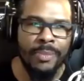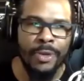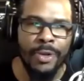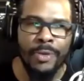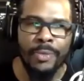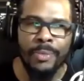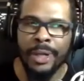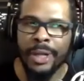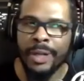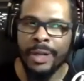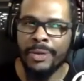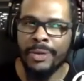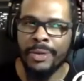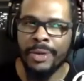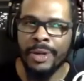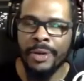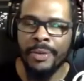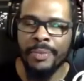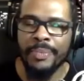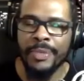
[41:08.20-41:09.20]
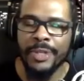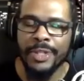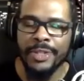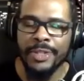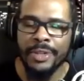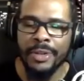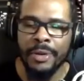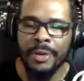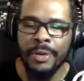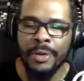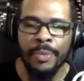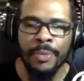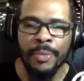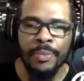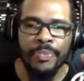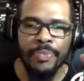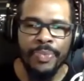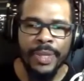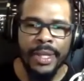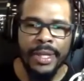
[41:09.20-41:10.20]
Rohn, but I don't know so
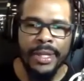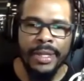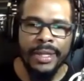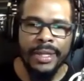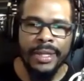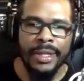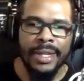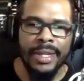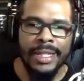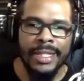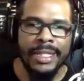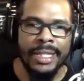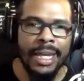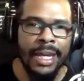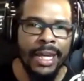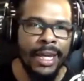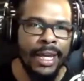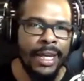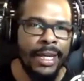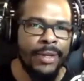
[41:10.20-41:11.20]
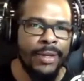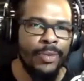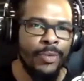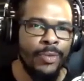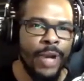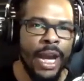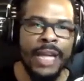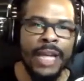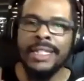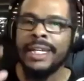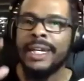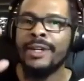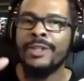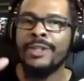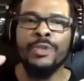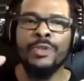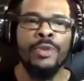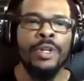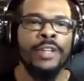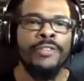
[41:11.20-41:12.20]
he said, write down
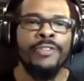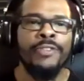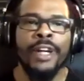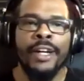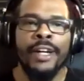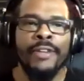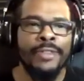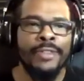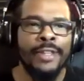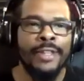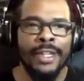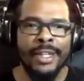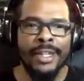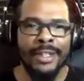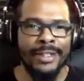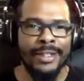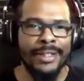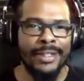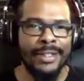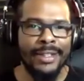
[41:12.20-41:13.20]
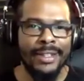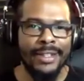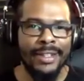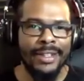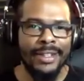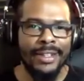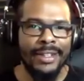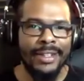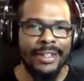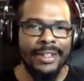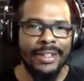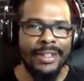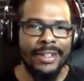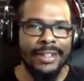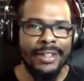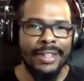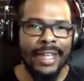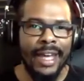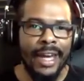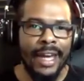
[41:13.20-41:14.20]
25 things
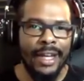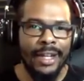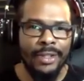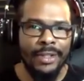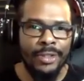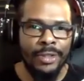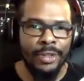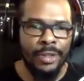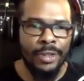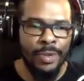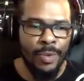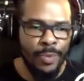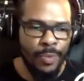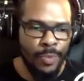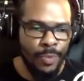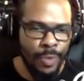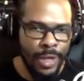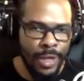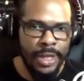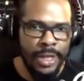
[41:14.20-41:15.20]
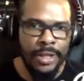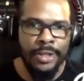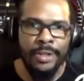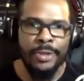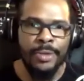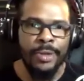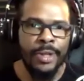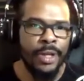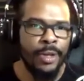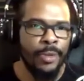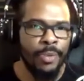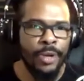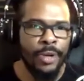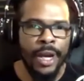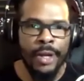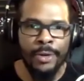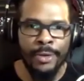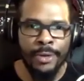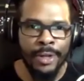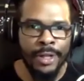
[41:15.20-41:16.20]
that you need to do that are
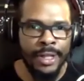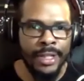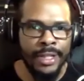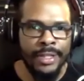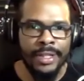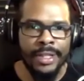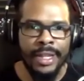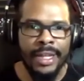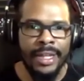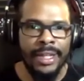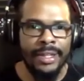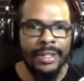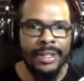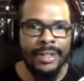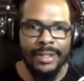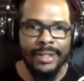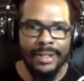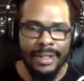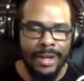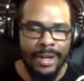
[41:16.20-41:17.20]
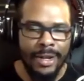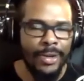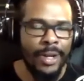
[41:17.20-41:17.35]
priorities. Like, mm-hmm.